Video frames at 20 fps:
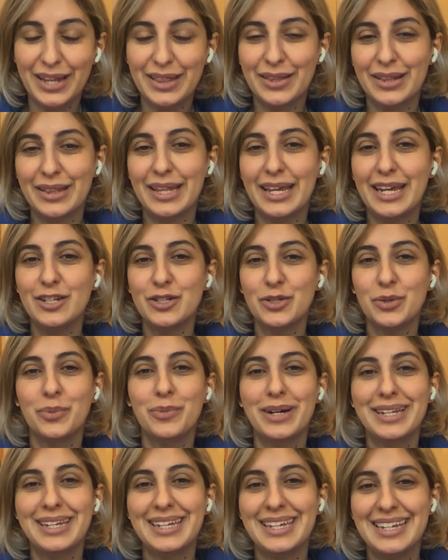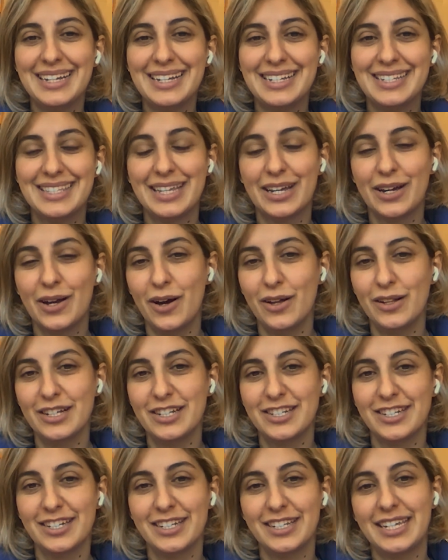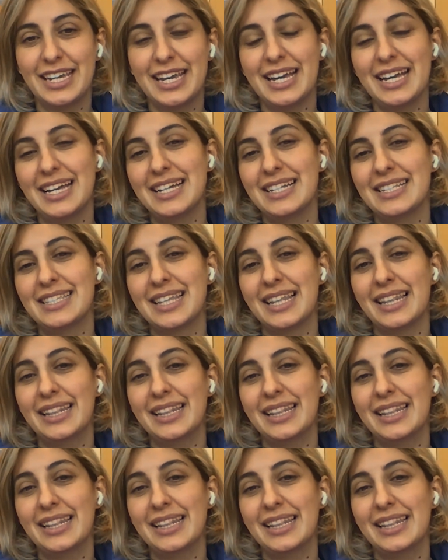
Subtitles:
In the late 20s, the collagen gets